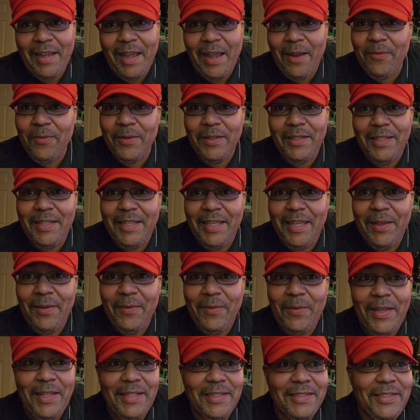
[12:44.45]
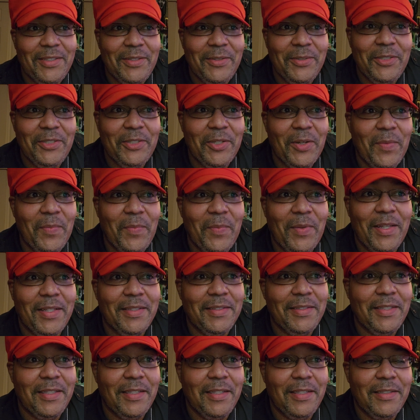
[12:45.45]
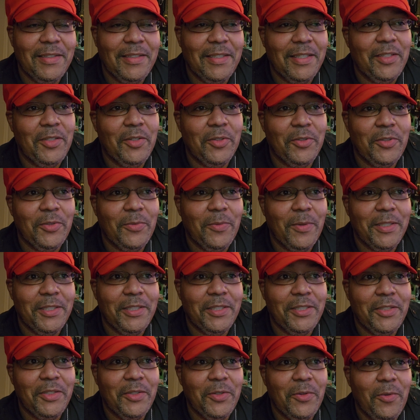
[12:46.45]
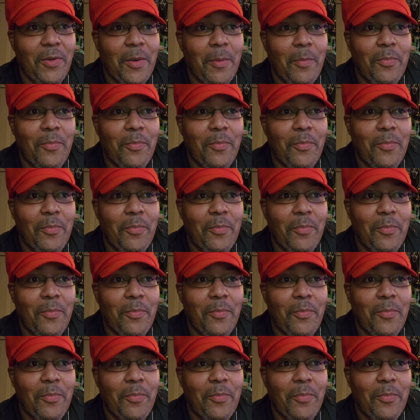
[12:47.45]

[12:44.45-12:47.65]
I really can't wait to jump into Nintendo Switch 2,